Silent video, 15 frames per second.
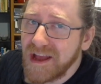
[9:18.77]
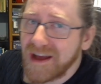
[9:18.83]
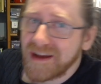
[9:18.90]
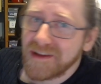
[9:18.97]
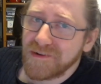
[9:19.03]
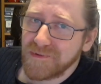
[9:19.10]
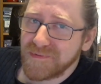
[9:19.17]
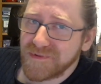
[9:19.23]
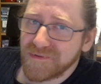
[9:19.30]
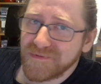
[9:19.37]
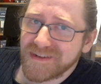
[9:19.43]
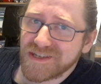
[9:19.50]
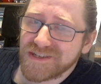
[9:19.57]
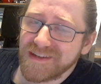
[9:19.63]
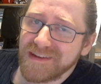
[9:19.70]
I hope to
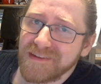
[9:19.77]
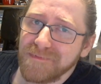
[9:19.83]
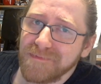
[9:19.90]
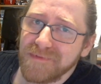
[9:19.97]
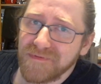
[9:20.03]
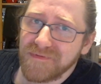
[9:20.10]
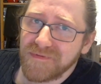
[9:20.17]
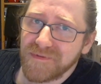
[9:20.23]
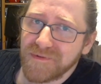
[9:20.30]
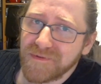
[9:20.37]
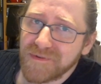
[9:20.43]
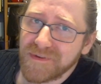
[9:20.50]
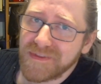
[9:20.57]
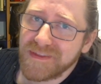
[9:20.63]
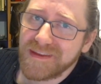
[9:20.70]
reach that
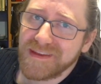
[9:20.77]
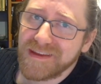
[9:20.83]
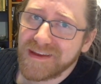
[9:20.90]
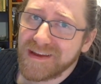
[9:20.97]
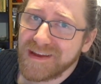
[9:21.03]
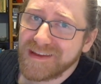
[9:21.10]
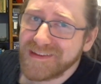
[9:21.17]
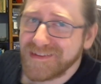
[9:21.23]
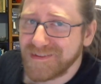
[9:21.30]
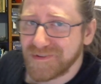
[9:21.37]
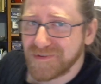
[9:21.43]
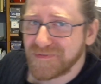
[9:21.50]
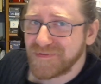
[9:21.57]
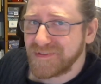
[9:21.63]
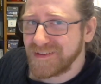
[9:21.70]
before the end
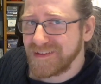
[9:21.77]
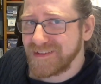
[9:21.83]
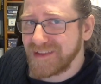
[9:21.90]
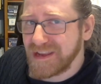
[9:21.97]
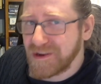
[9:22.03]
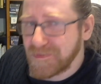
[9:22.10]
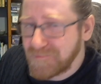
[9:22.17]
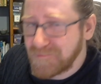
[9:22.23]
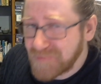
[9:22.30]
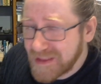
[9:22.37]
of the year.